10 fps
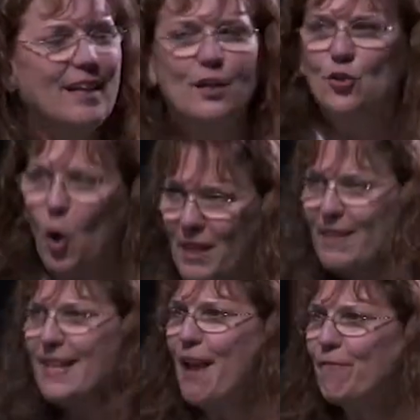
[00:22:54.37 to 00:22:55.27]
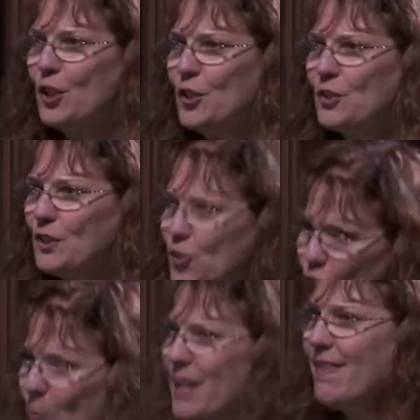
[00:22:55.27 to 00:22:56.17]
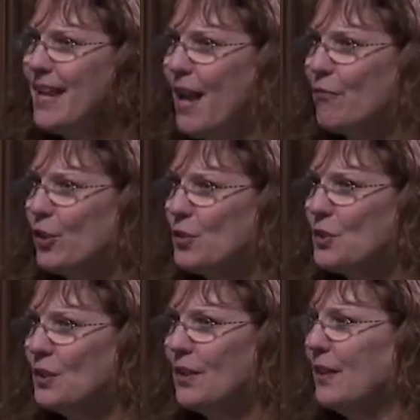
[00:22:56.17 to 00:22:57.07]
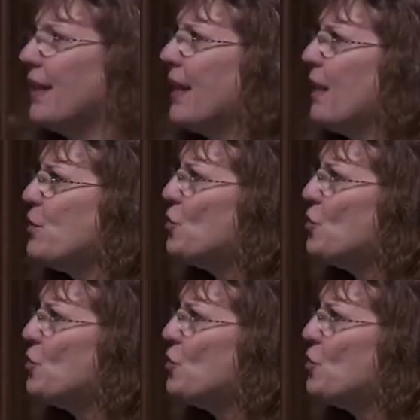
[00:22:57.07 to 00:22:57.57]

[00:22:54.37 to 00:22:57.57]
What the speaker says: Show me the effort. Show me the effort. If you